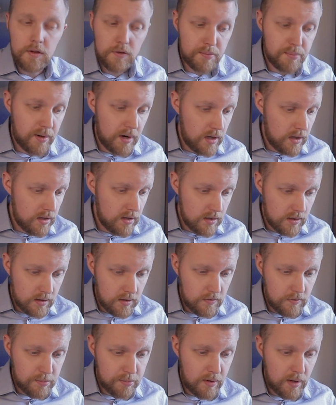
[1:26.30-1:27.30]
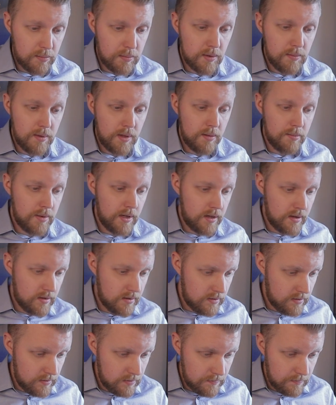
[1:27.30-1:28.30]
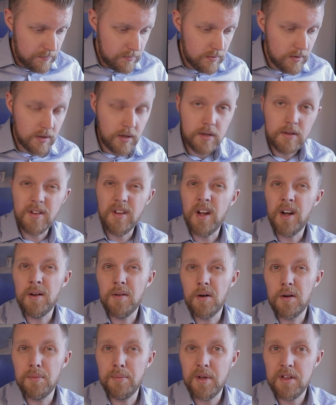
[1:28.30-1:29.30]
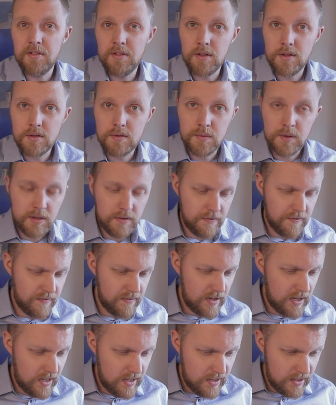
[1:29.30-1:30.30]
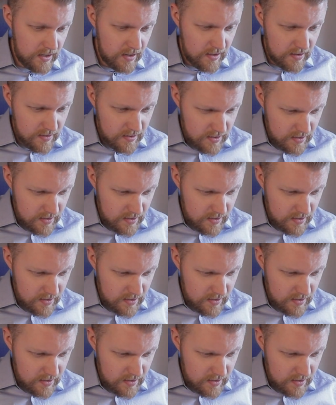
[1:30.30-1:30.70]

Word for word: this product is probably that you get an error message when you fly